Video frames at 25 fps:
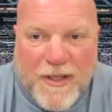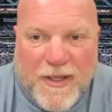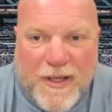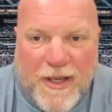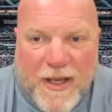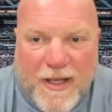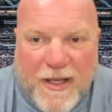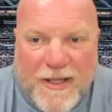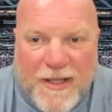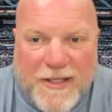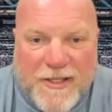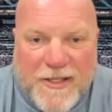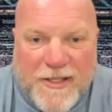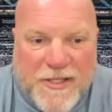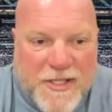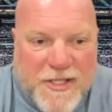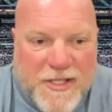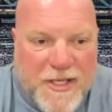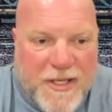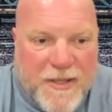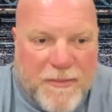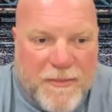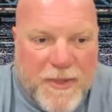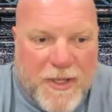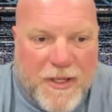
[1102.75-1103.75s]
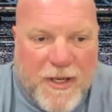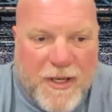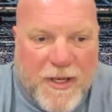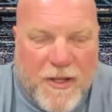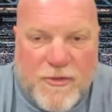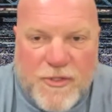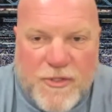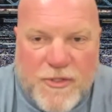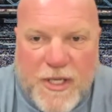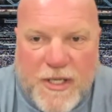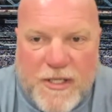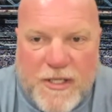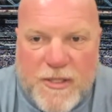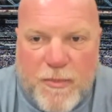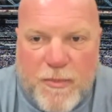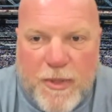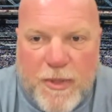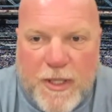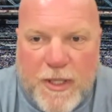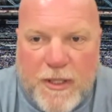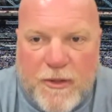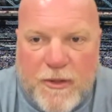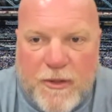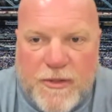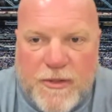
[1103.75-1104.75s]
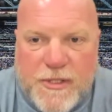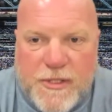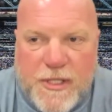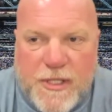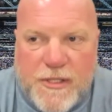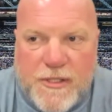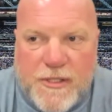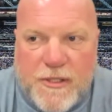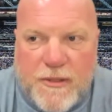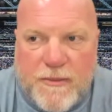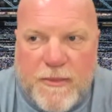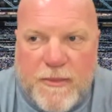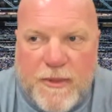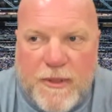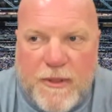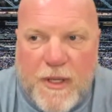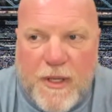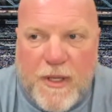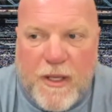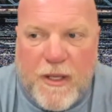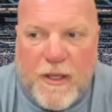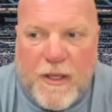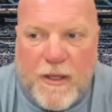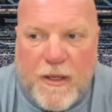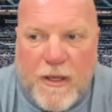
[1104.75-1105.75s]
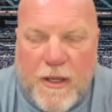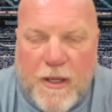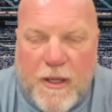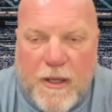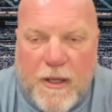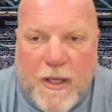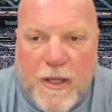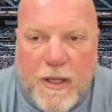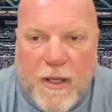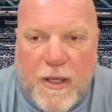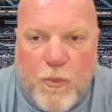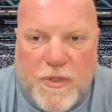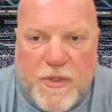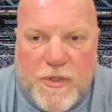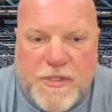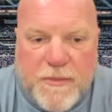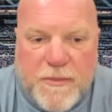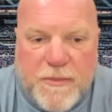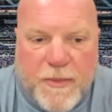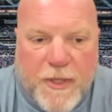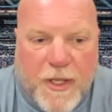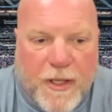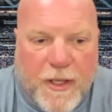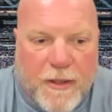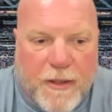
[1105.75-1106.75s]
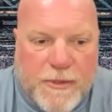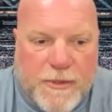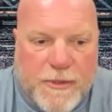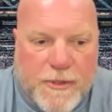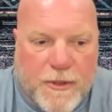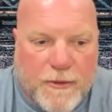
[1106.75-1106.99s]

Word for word: I'd like to see him get another chance to play in a good system and and uh, and win some games.